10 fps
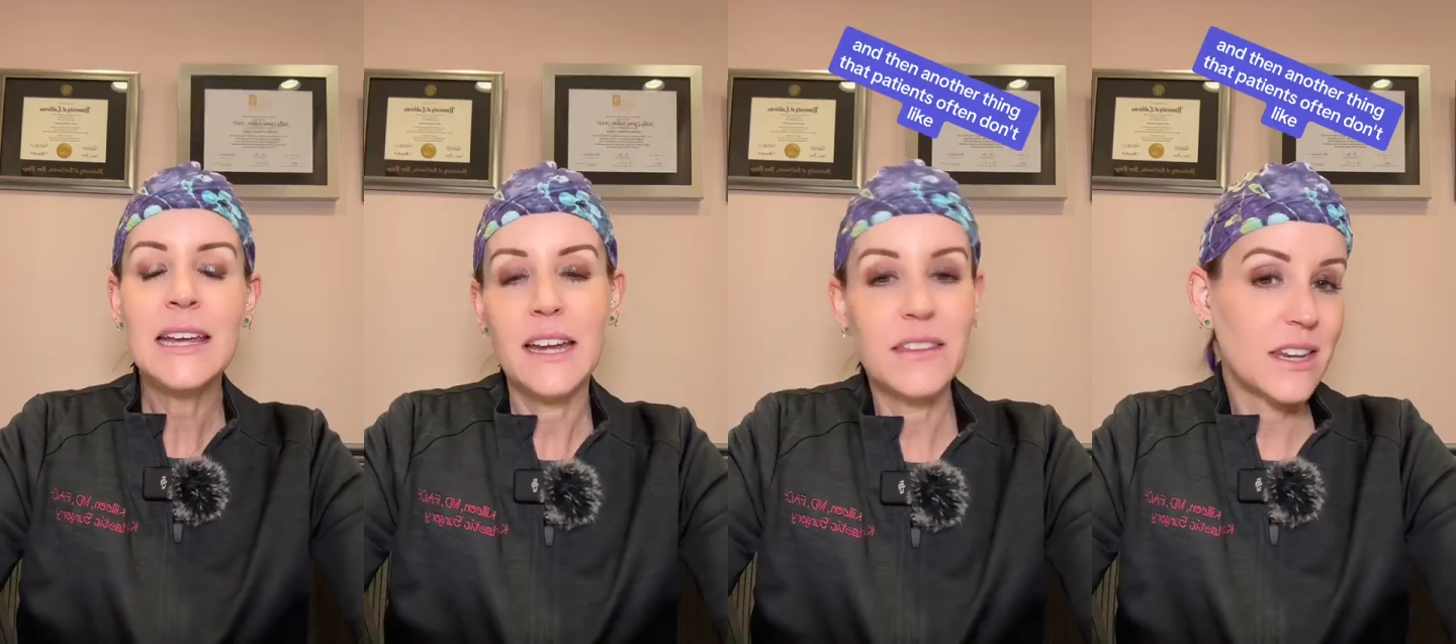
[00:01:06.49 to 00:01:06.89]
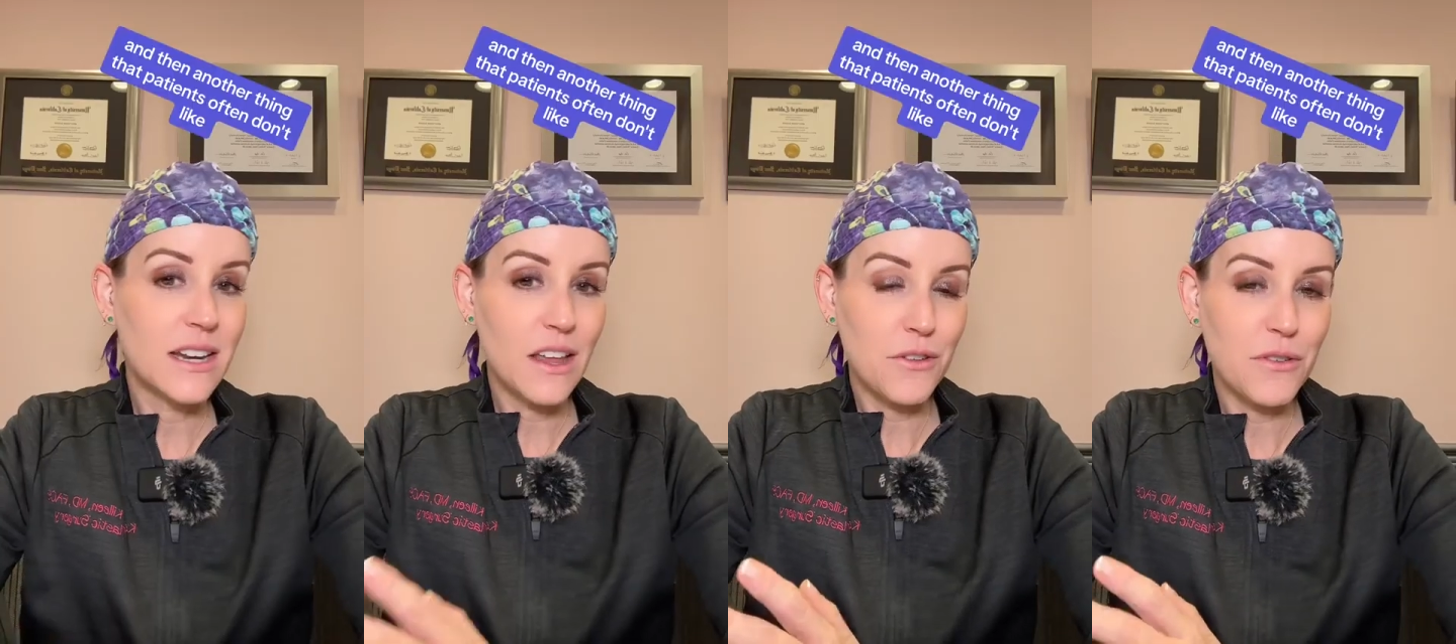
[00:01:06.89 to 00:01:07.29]
And then
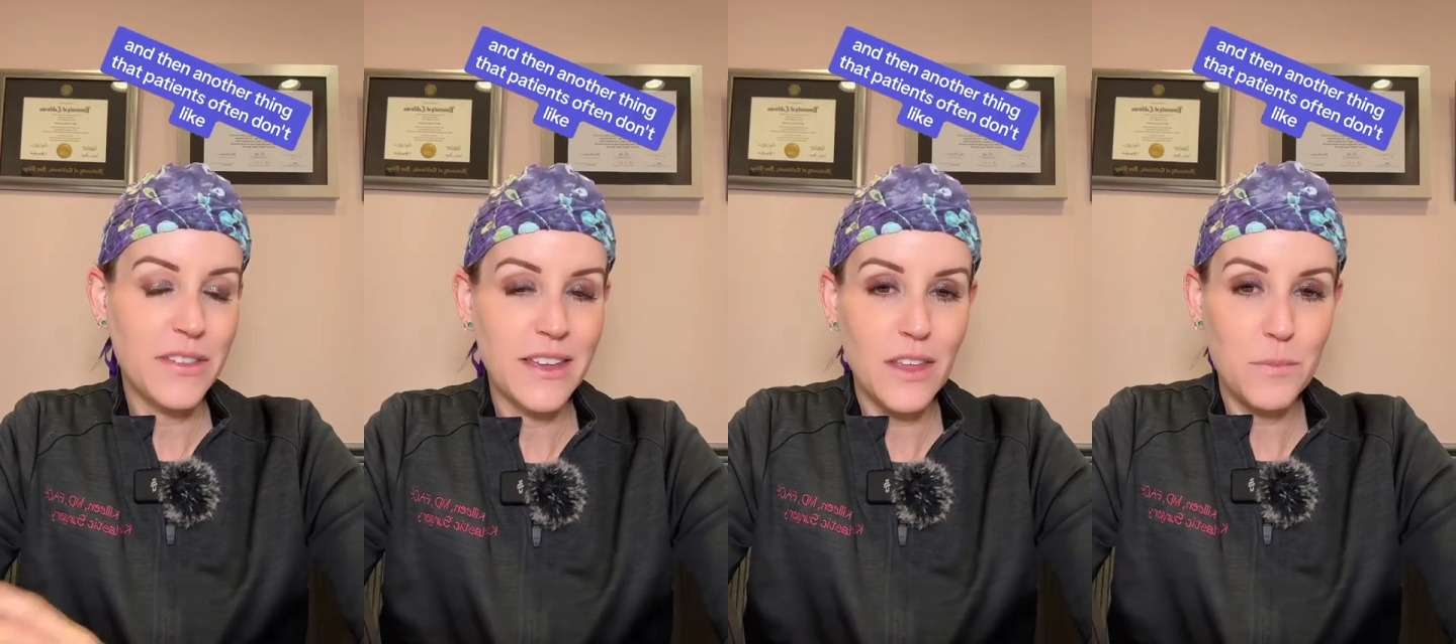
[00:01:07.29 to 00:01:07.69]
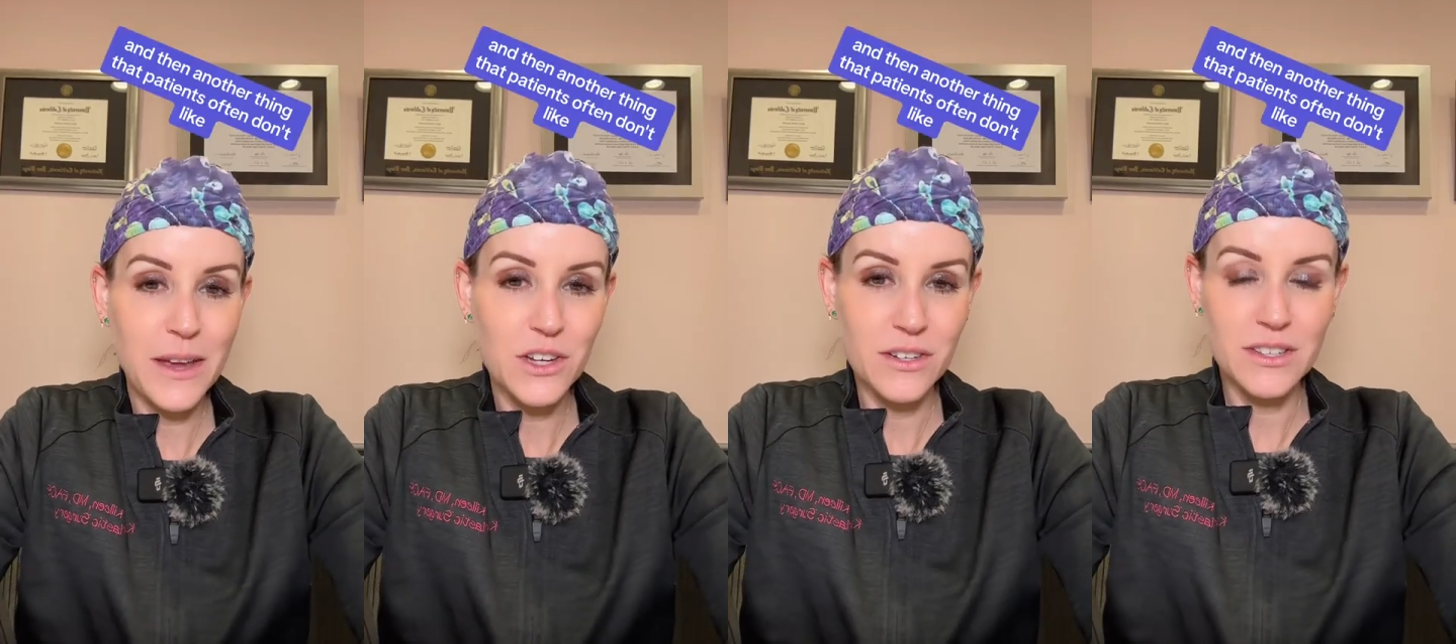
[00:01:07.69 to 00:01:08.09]
another thing that
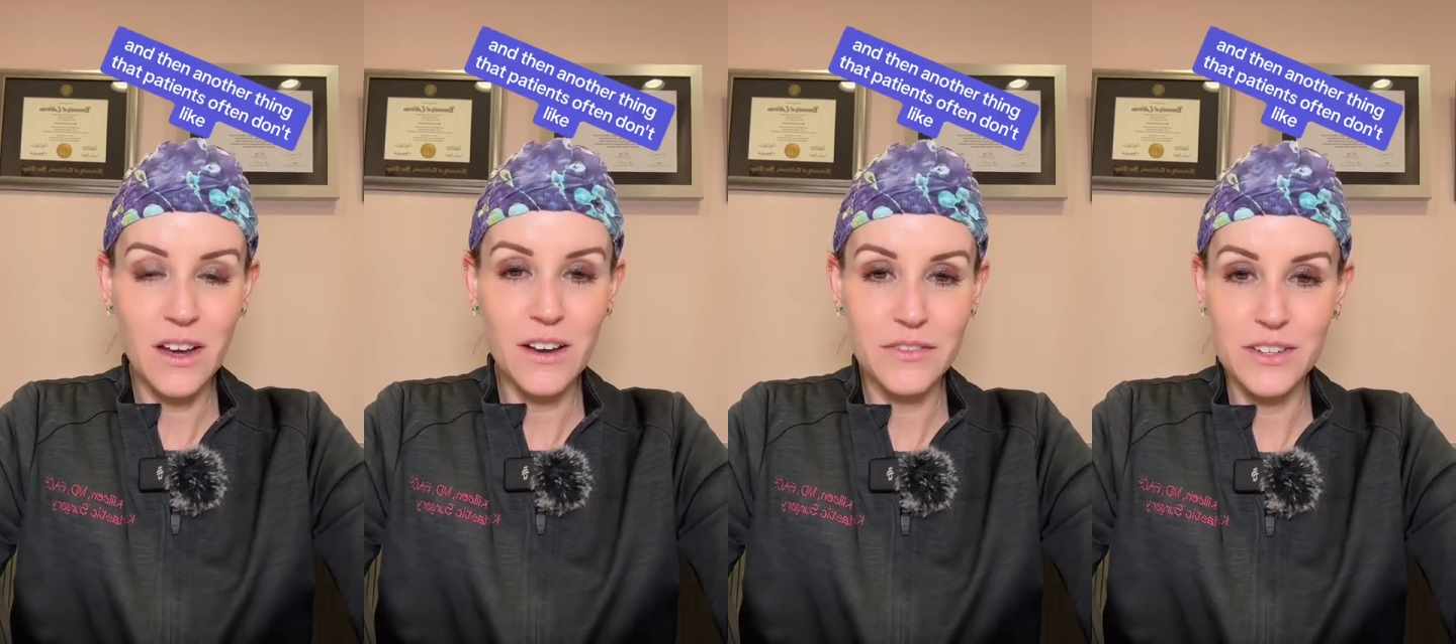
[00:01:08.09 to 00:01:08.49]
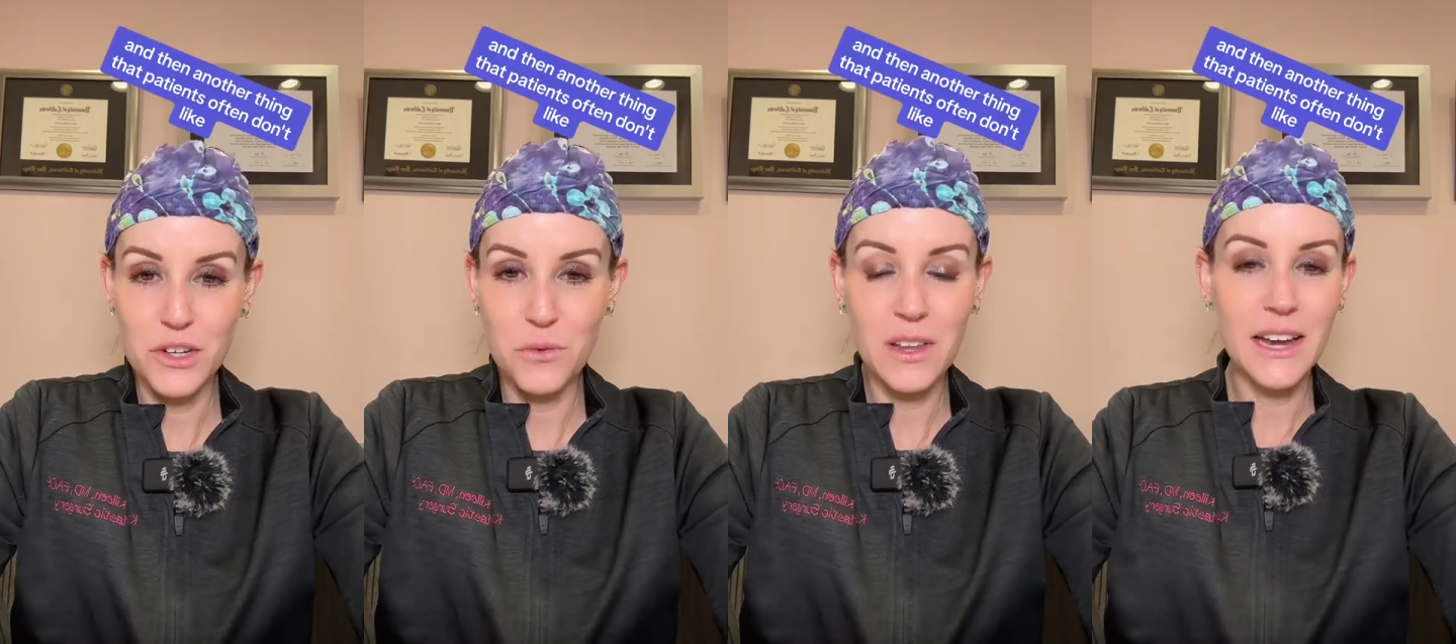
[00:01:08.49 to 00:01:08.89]
patients often
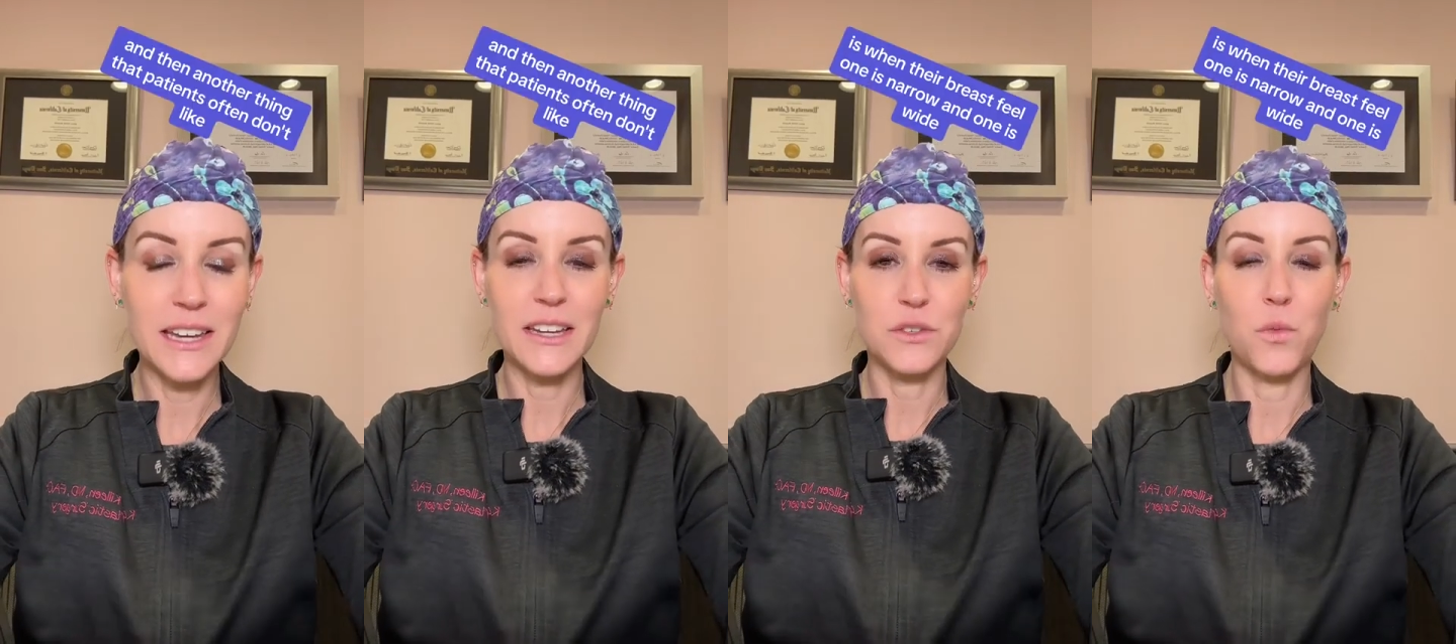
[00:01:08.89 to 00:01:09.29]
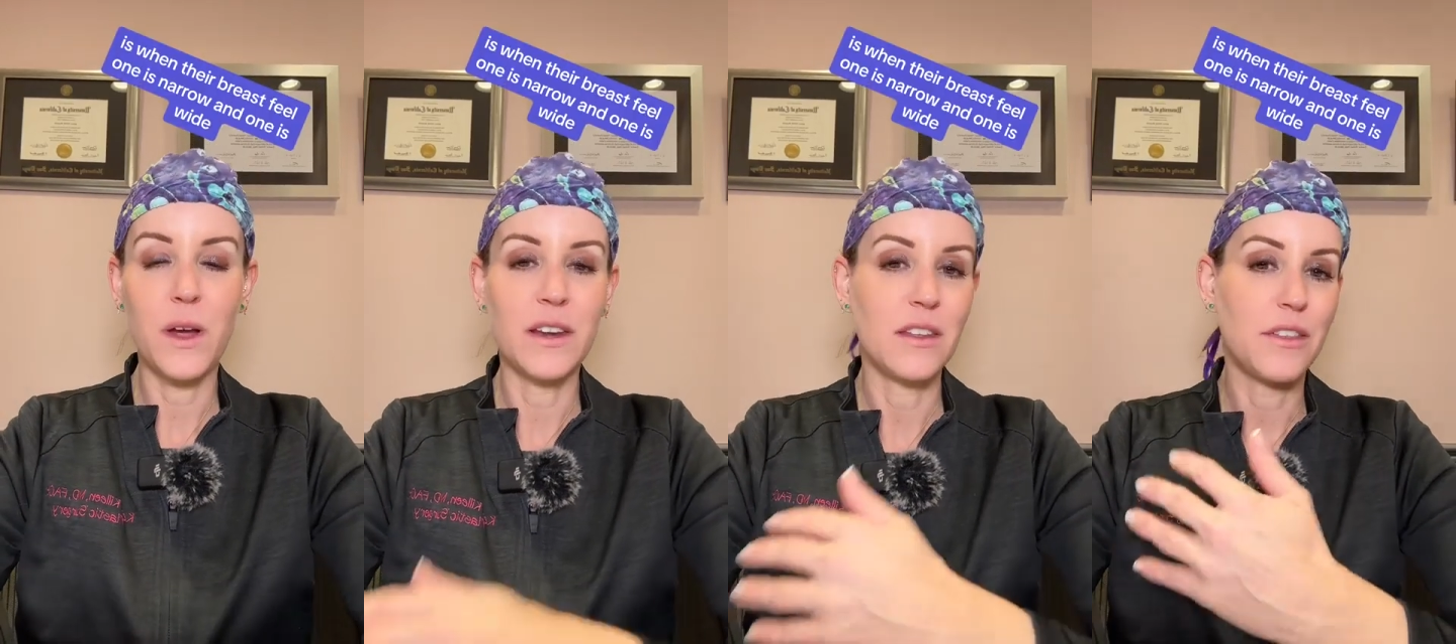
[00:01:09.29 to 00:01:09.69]
don't like is when